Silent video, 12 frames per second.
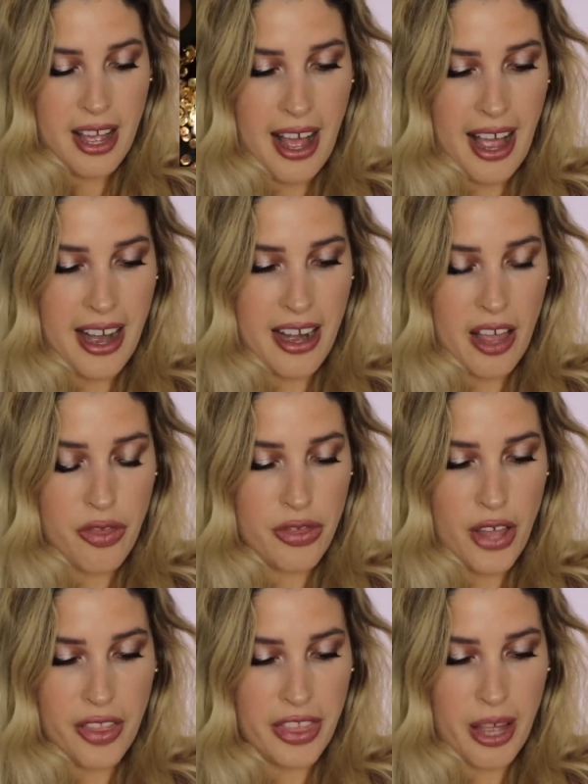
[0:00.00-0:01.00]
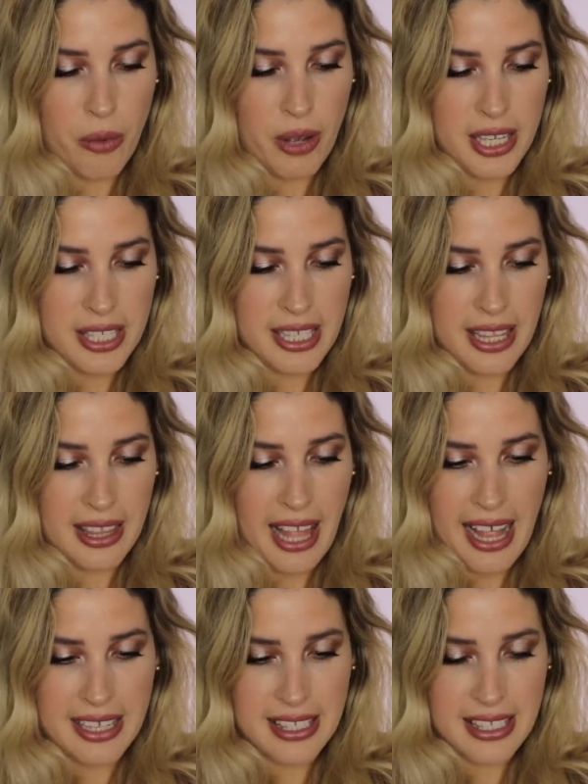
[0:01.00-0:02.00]
And I thought that was the
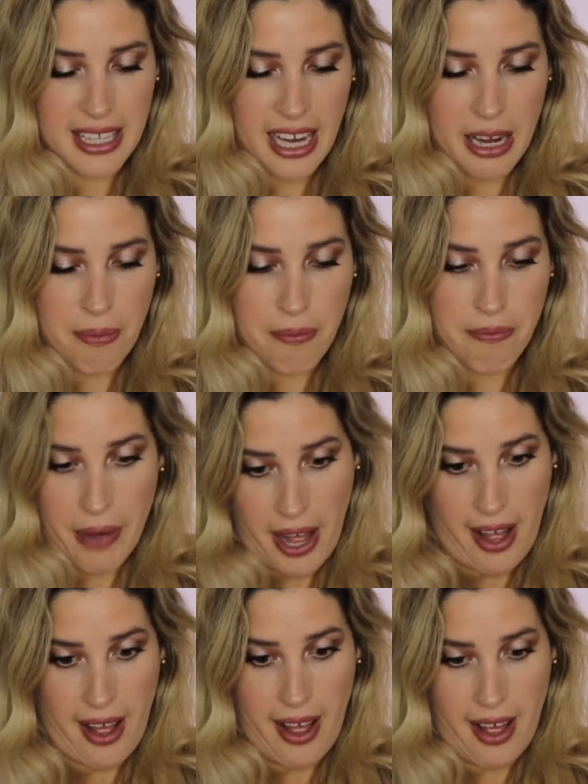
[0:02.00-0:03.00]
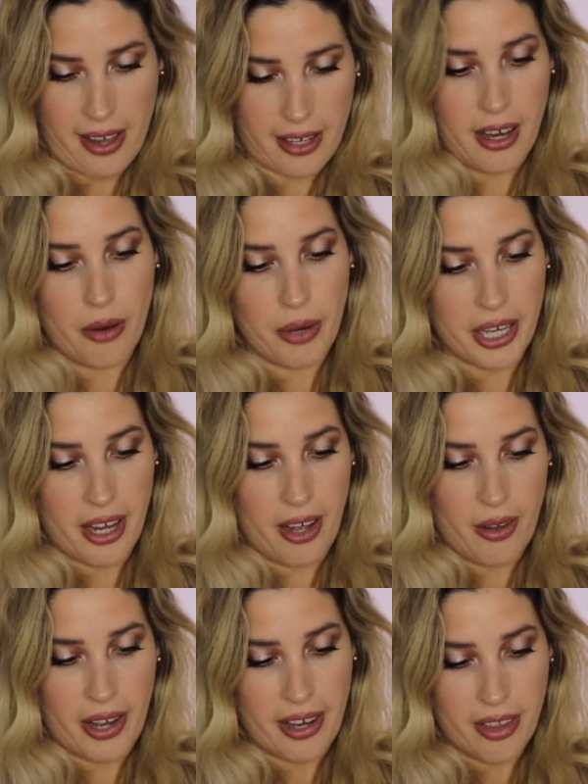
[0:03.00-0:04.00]
last thing, but here we
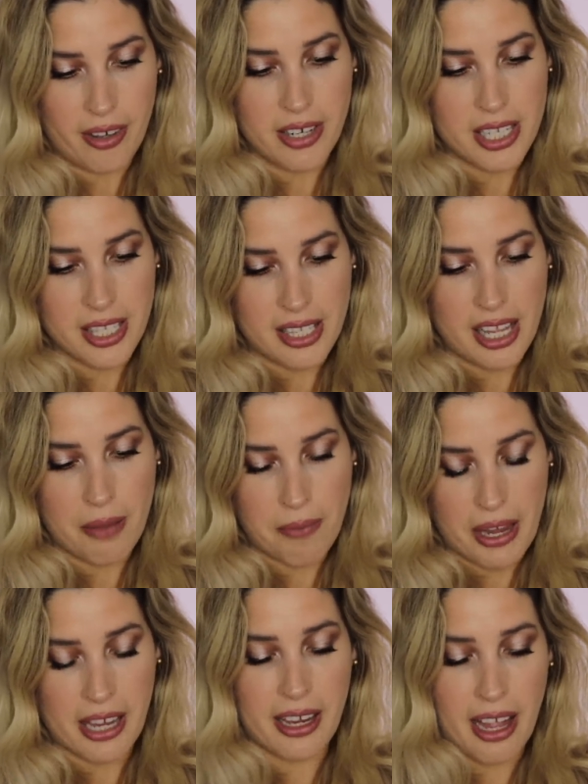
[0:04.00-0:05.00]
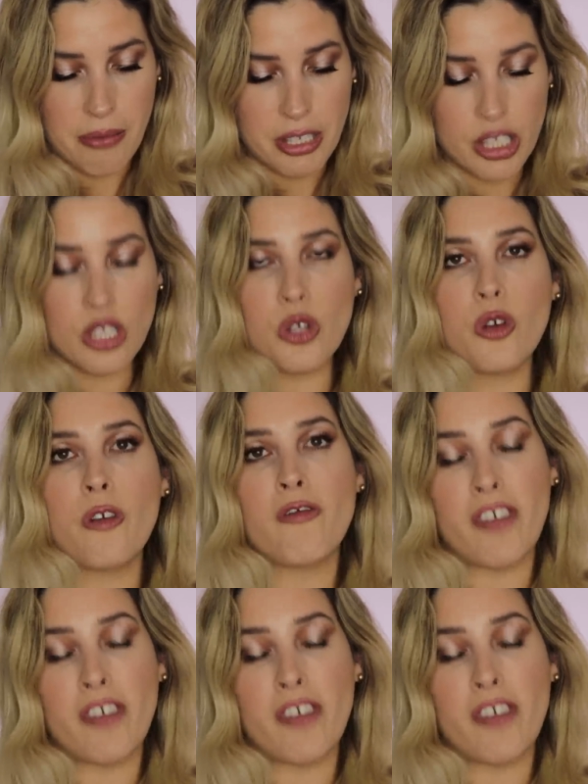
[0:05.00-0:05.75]
go, another sneak peek coming soon.